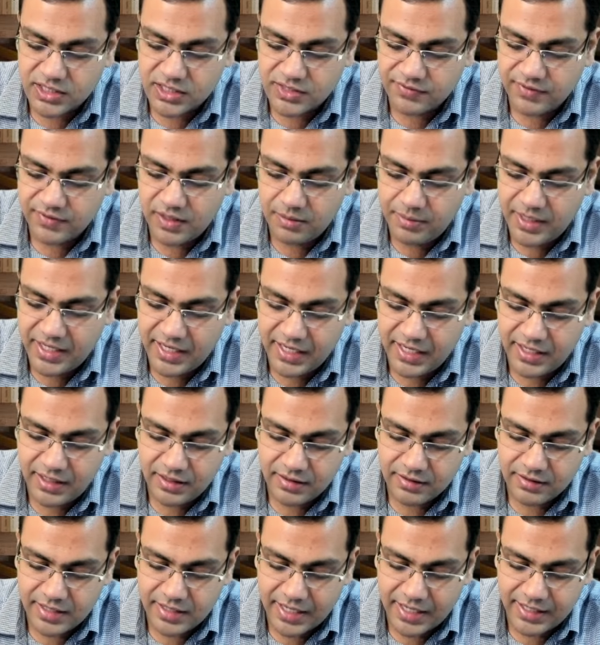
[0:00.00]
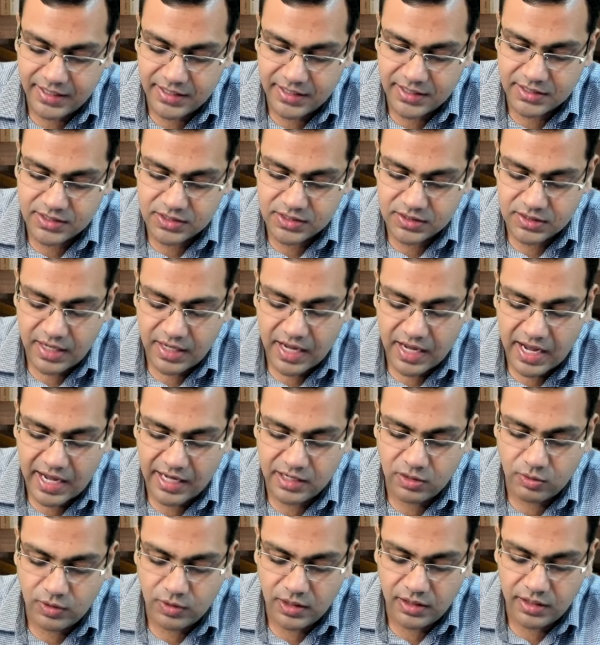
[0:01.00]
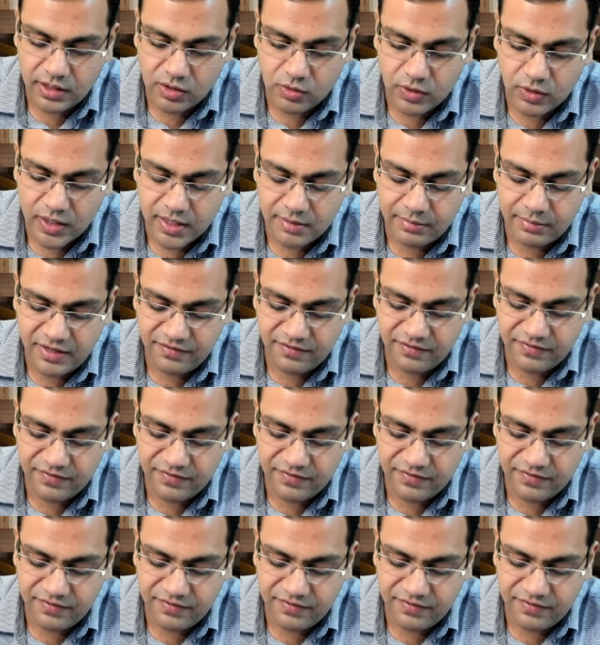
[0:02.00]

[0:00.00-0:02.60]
will be 10. That is annual requirement